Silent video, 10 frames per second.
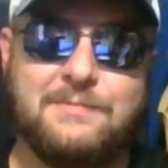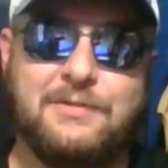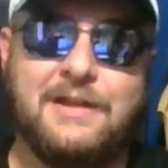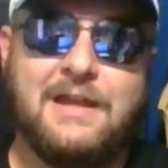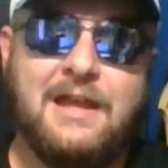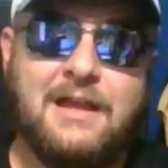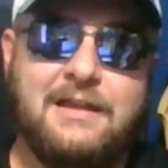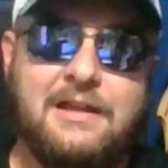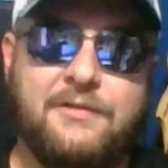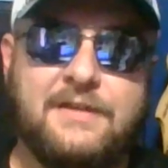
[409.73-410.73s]
But,
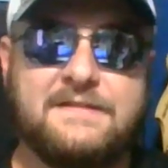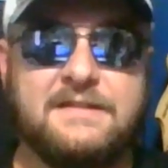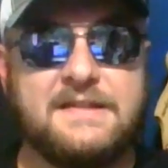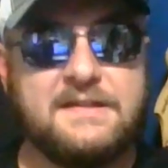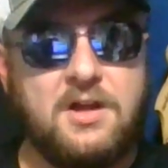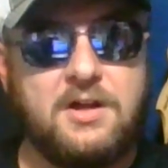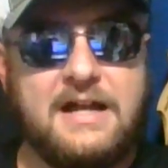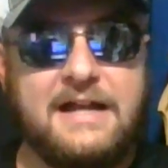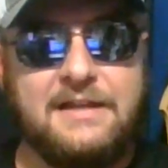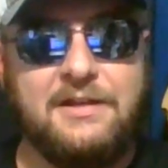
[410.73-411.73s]
you know, this is all
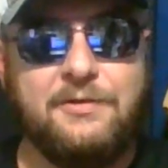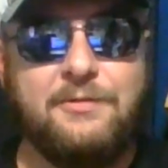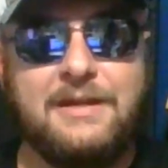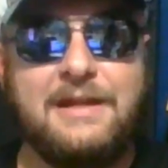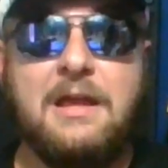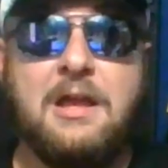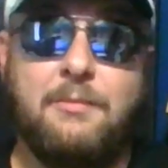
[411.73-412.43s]
kind of new to me.